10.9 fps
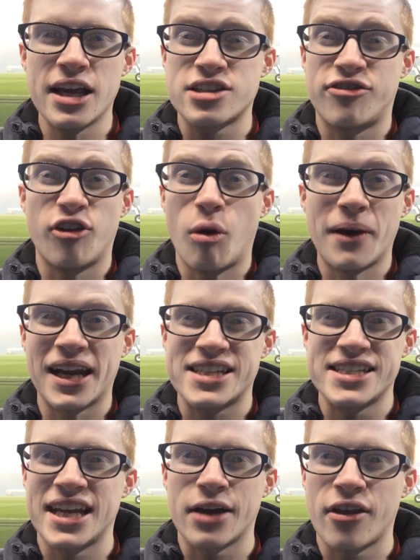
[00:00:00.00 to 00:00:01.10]
a
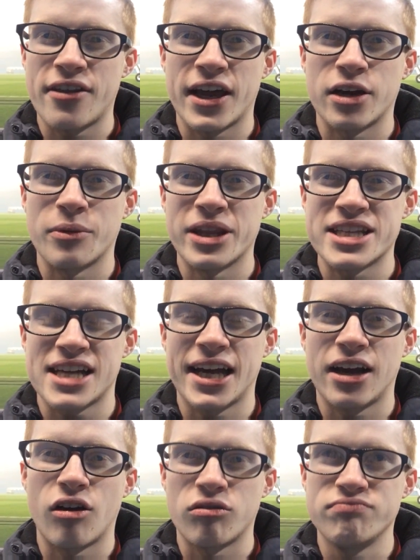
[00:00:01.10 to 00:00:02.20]
formality now that they're going to win the
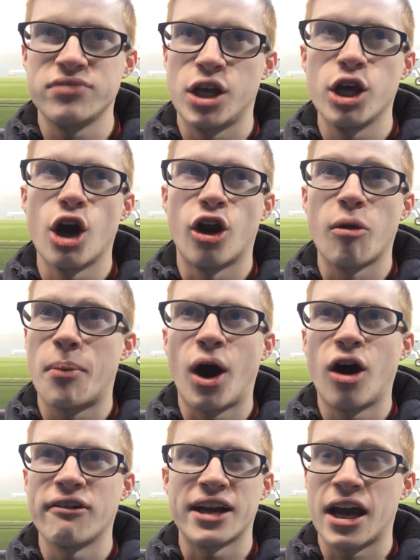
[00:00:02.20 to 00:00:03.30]
title,
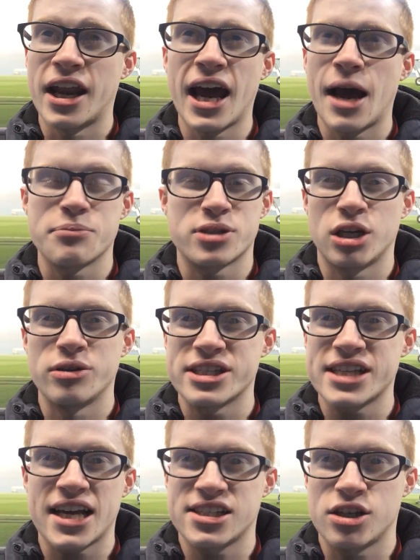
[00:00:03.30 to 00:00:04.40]
barring an absolute
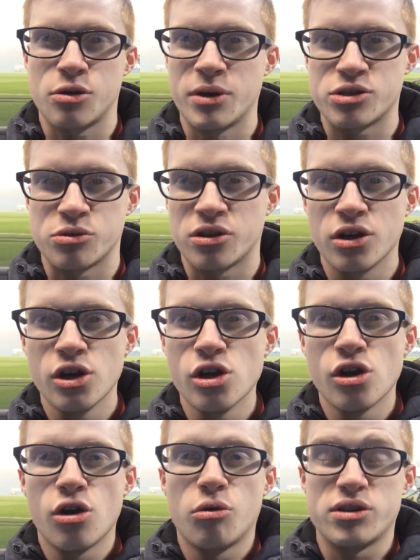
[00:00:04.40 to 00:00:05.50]
disaster, which
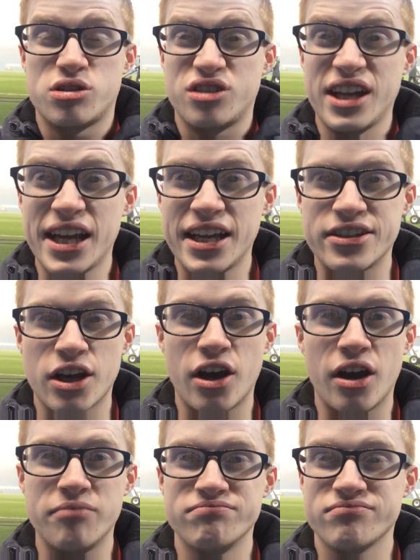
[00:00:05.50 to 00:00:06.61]
would need an